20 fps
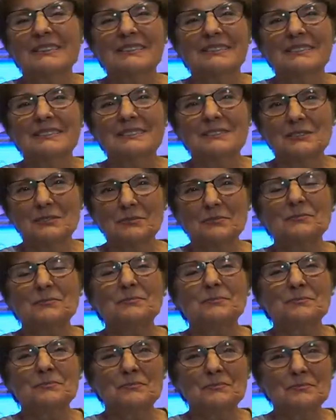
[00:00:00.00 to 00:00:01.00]

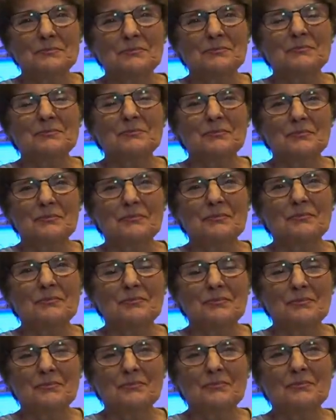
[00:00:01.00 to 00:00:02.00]

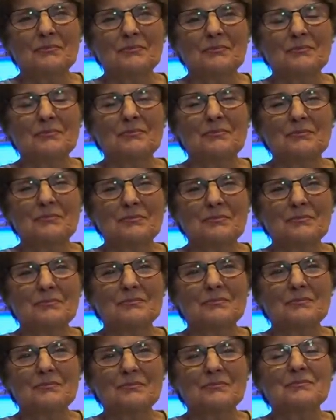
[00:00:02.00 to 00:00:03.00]

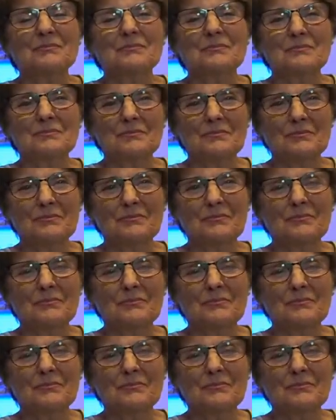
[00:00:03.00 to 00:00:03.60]
(not speaking)